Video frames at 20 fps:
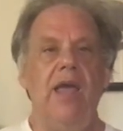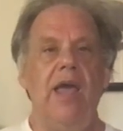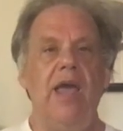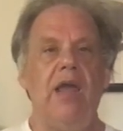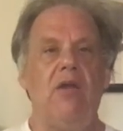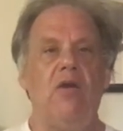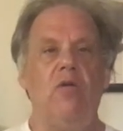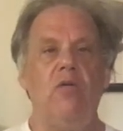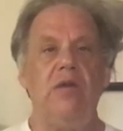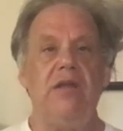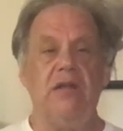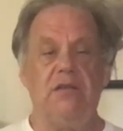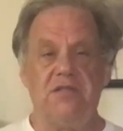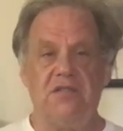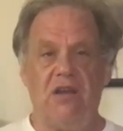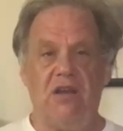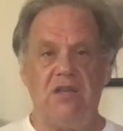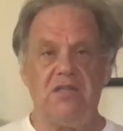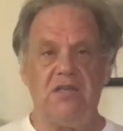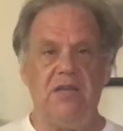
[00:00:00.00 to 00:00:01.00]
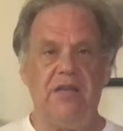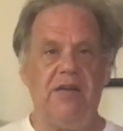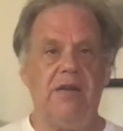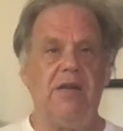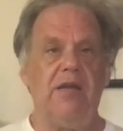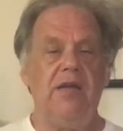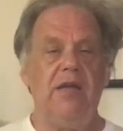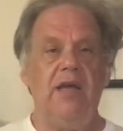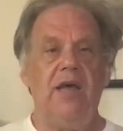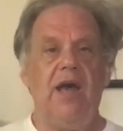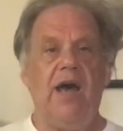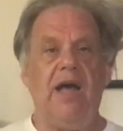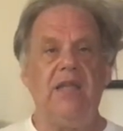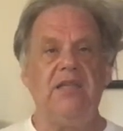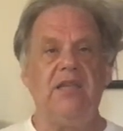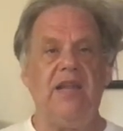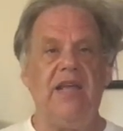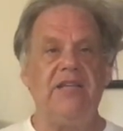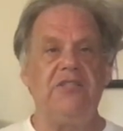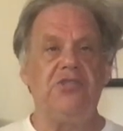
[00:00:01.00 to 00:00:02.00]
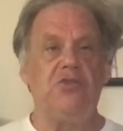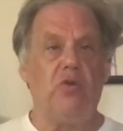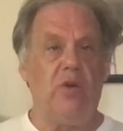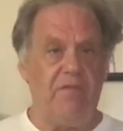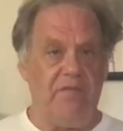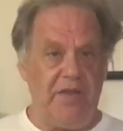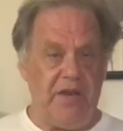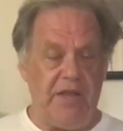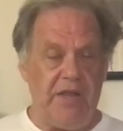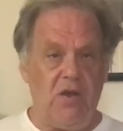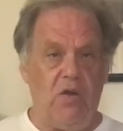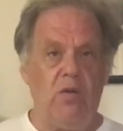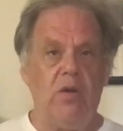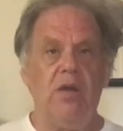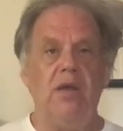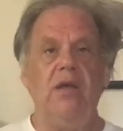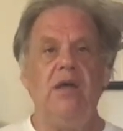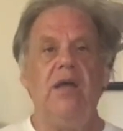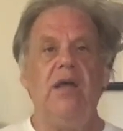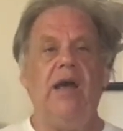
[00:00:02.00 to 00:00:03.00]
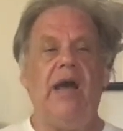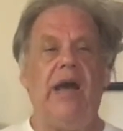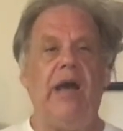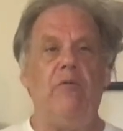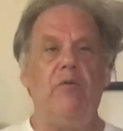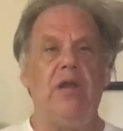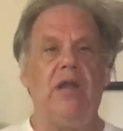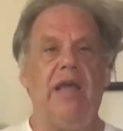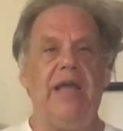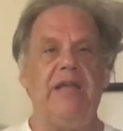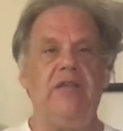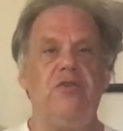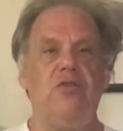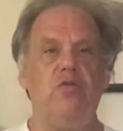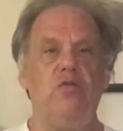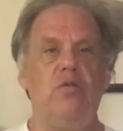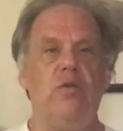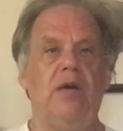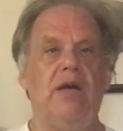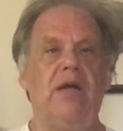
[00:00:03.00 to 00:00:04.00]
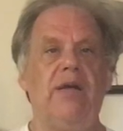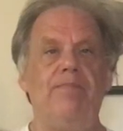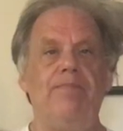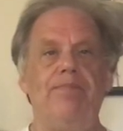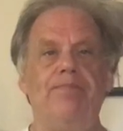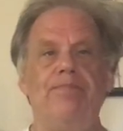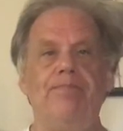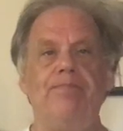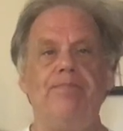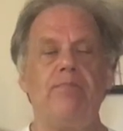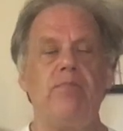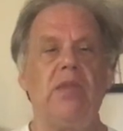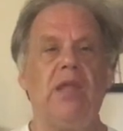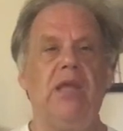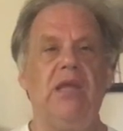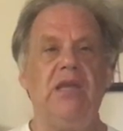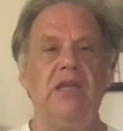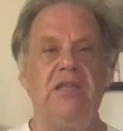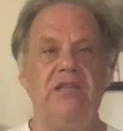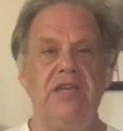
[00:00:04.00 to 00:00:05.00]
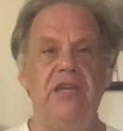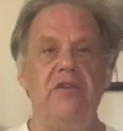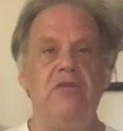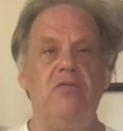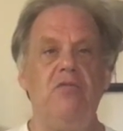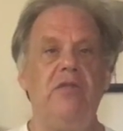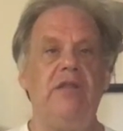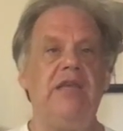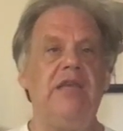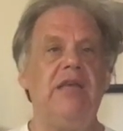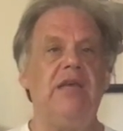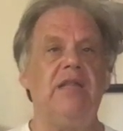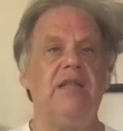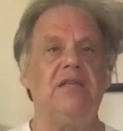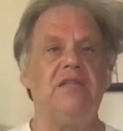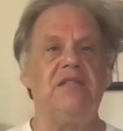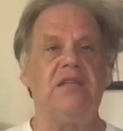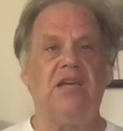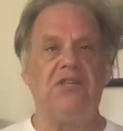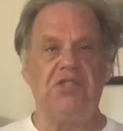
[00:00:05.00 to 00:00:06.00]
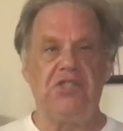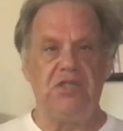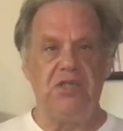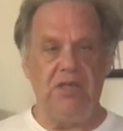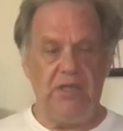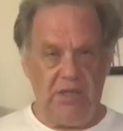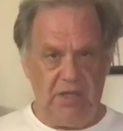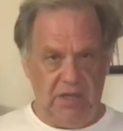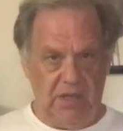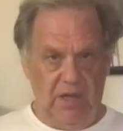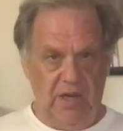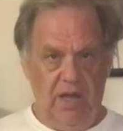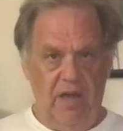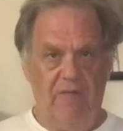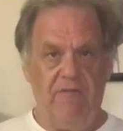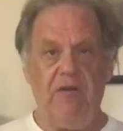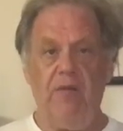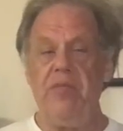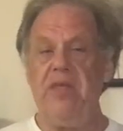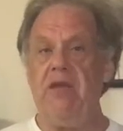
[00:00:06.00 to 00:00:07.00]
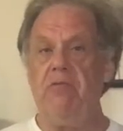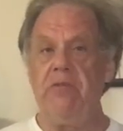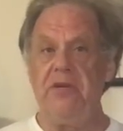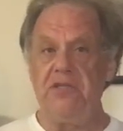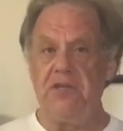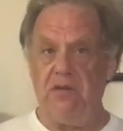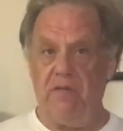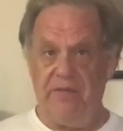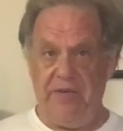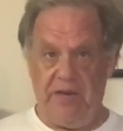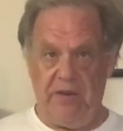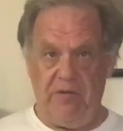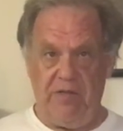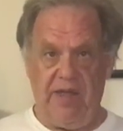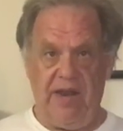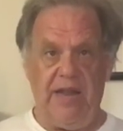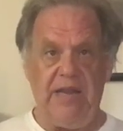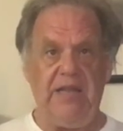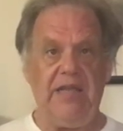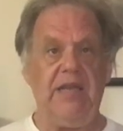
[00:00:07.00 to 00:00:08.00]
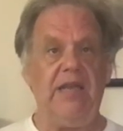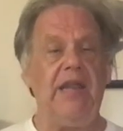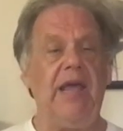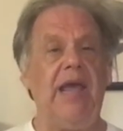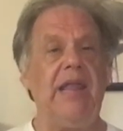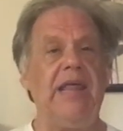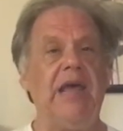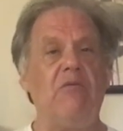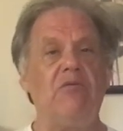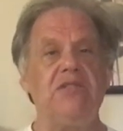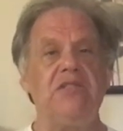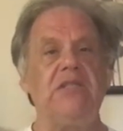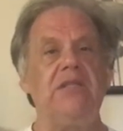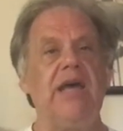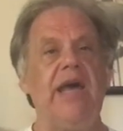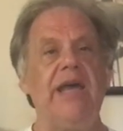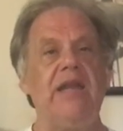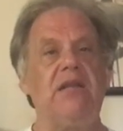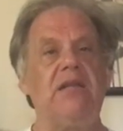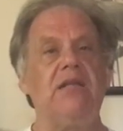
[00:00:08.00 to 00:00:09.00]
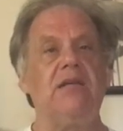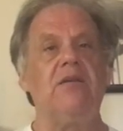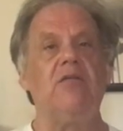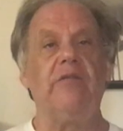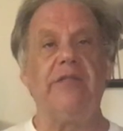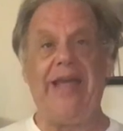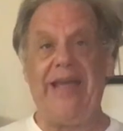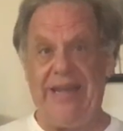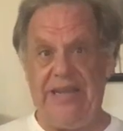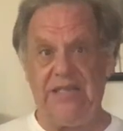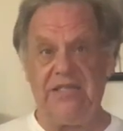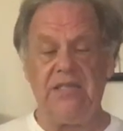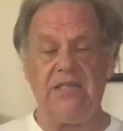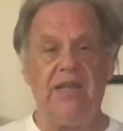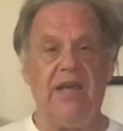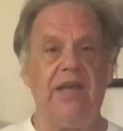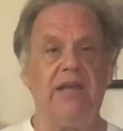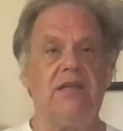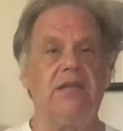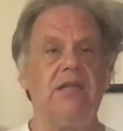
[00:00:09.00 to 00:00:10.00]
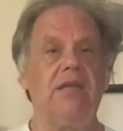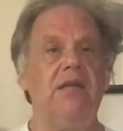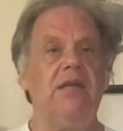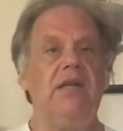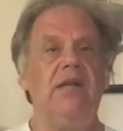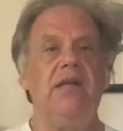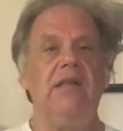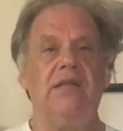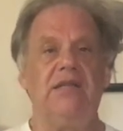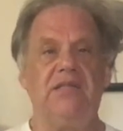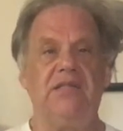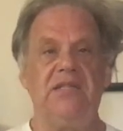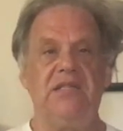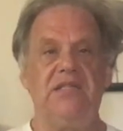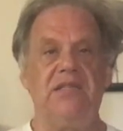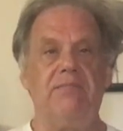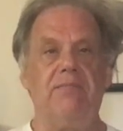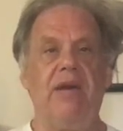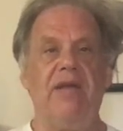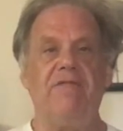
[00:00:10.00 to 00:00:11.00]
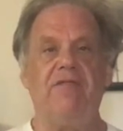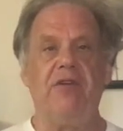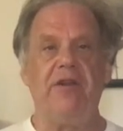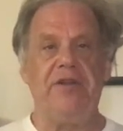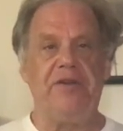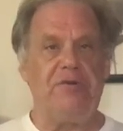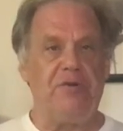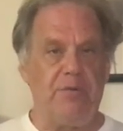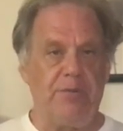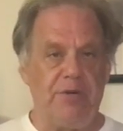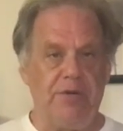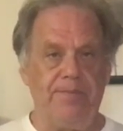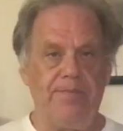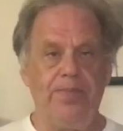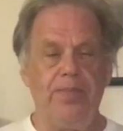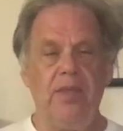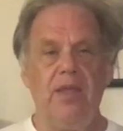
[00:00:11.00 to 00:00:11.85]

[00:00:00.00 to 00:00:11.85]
Hello, Neal Sausen here. On today's short video, I would like to um, continue the uh, discussion from the original video that I did, and that was entitled, or that is entitled, The System by Freddie Gruber.